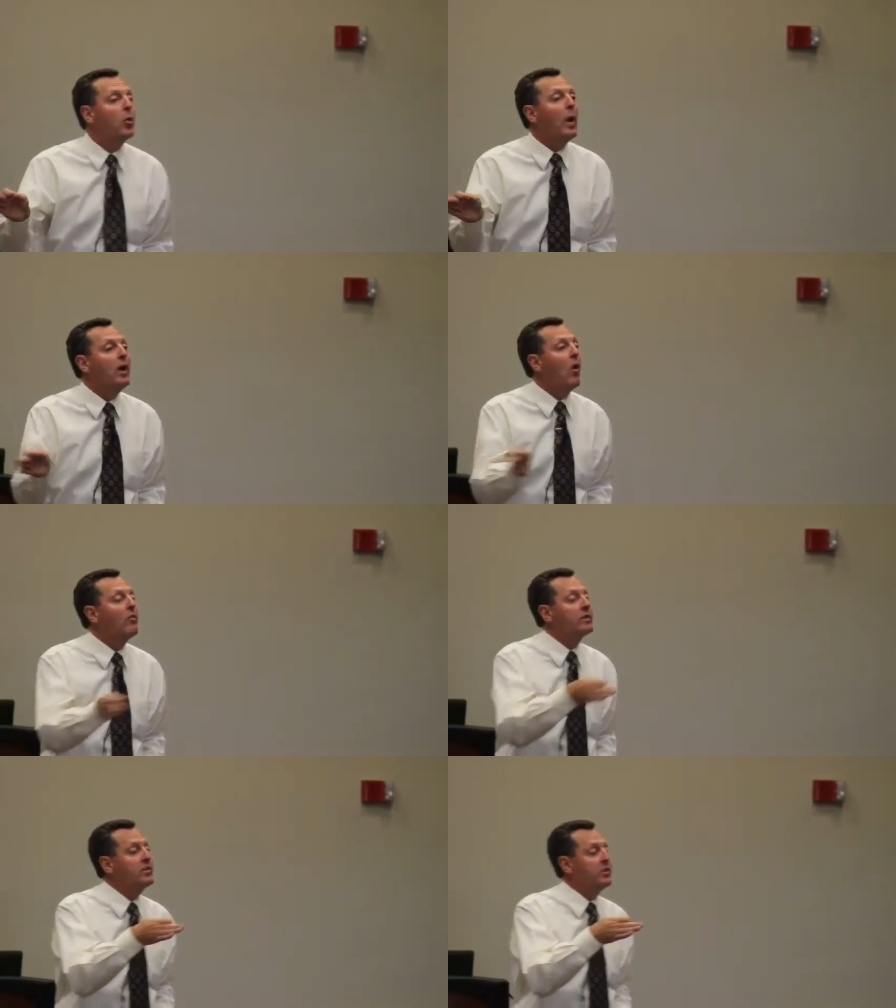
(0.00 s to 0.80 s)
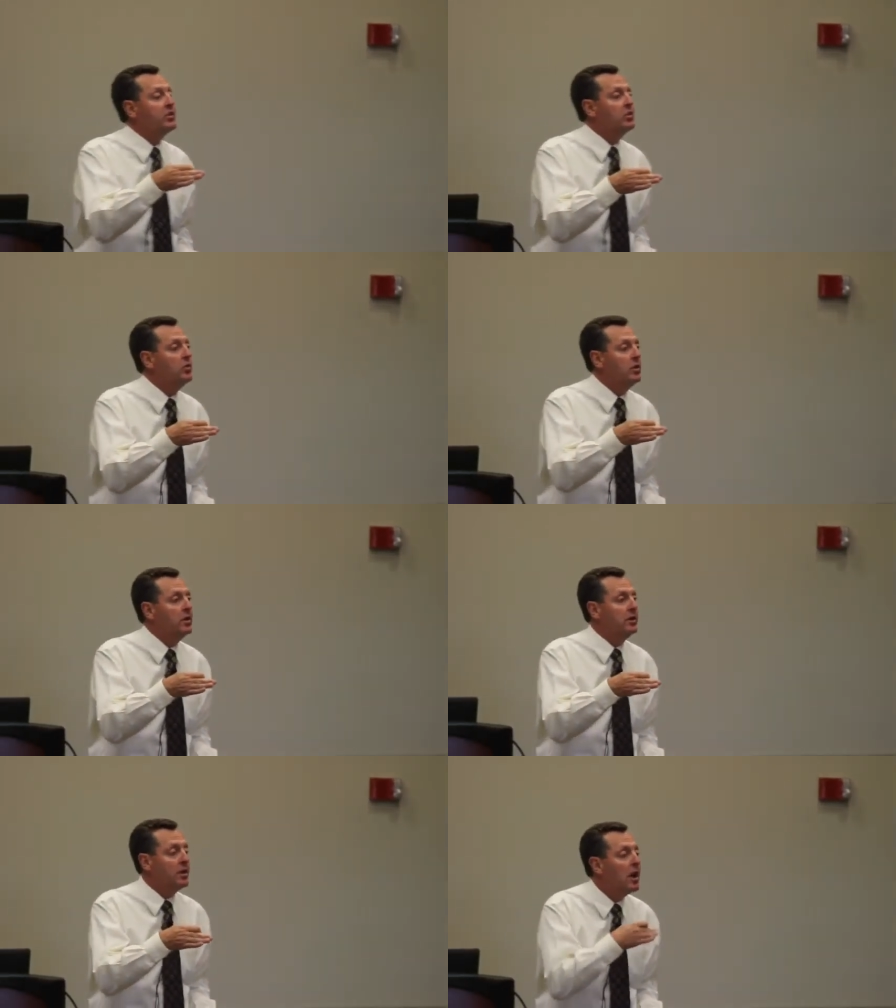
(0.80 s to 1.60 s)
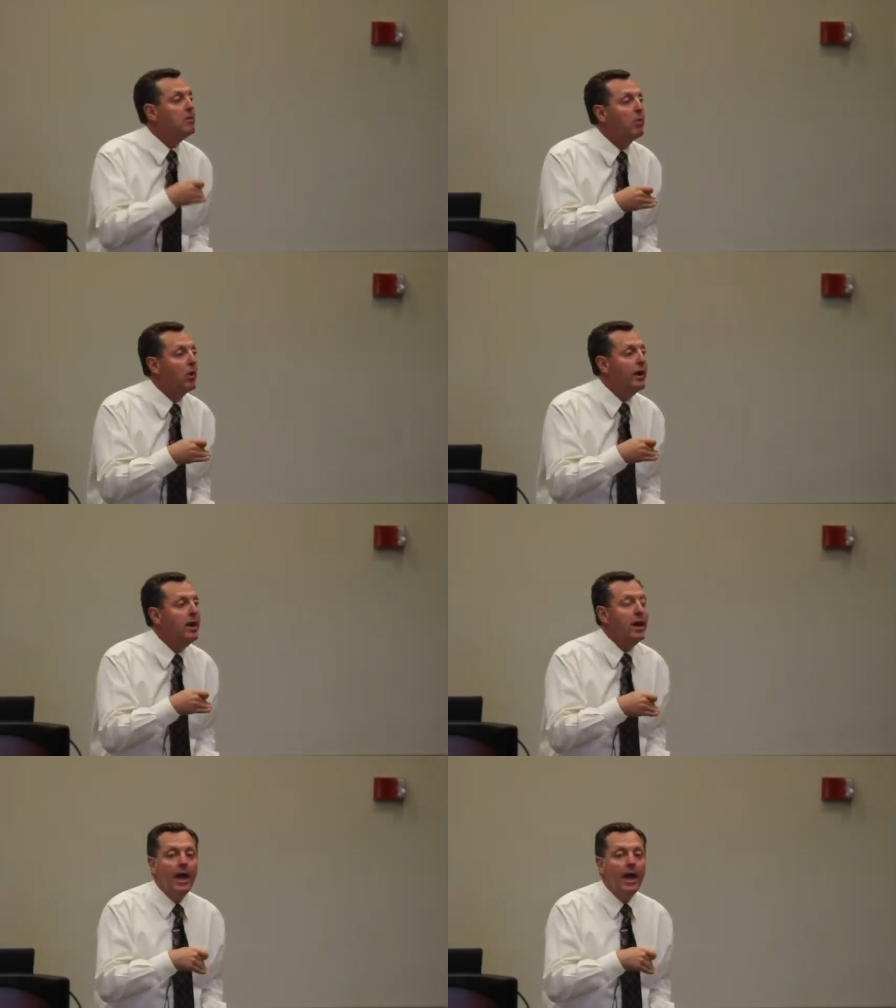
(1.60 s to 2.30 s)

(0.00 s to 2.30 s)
way over to the student, the young boy,